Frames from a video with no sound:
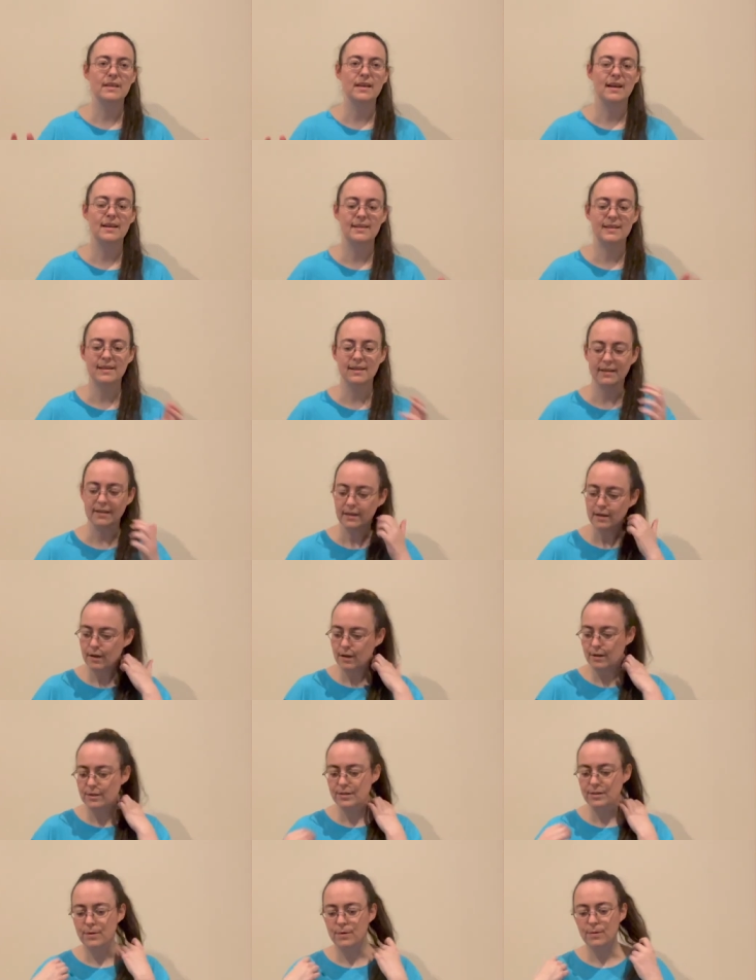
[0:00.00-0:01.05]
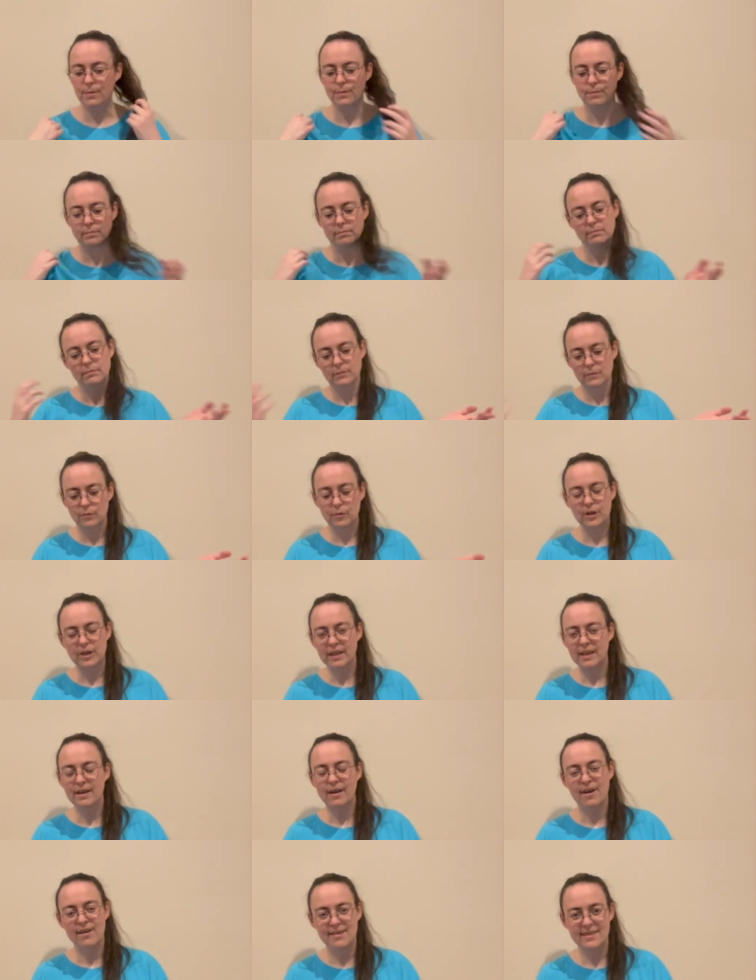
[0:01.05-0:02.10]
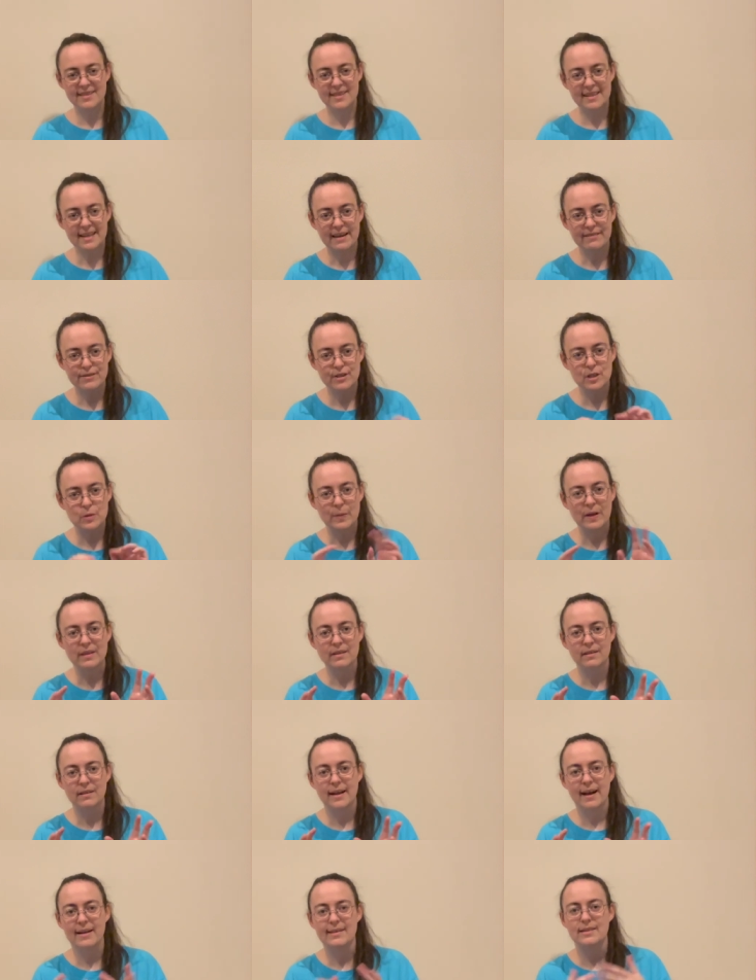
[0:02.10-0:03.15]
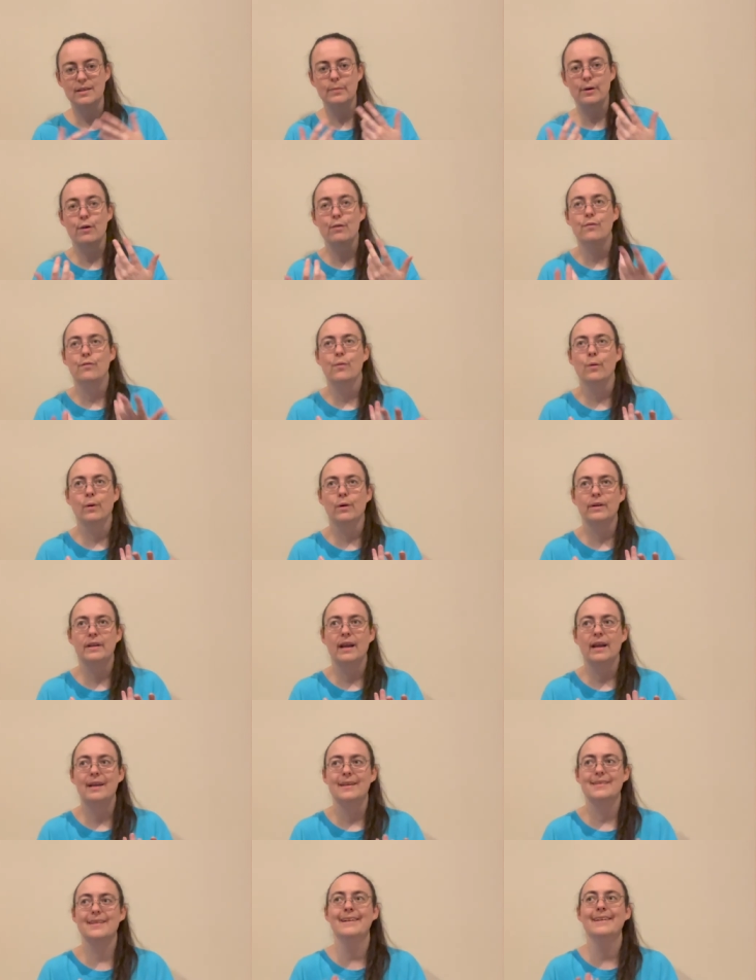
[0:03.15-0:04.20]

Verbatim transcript: idea. So really, honestly, I've just spent the last about four days